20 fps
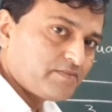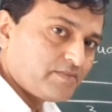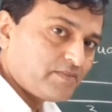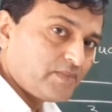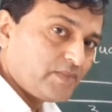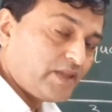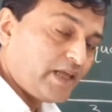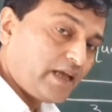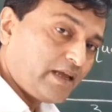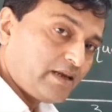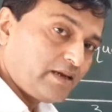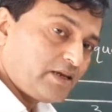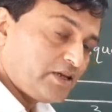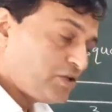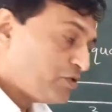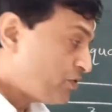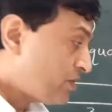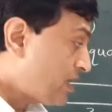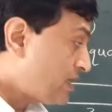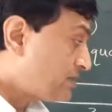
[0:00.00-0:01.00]
Then
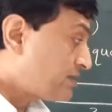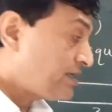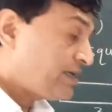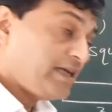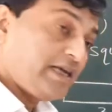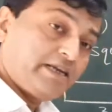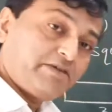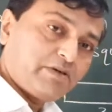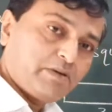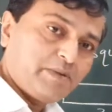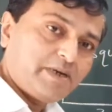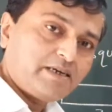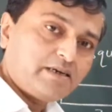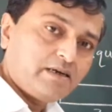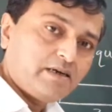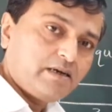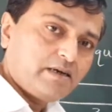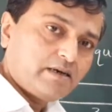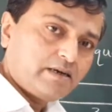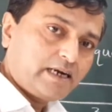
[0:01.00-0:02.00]
you can say it will be
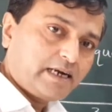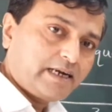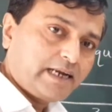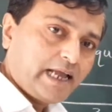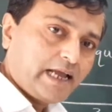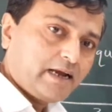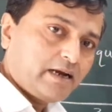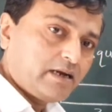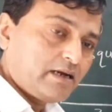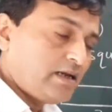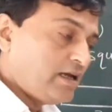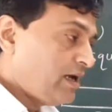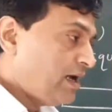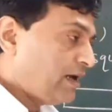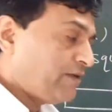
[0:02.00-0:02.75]
rectangle.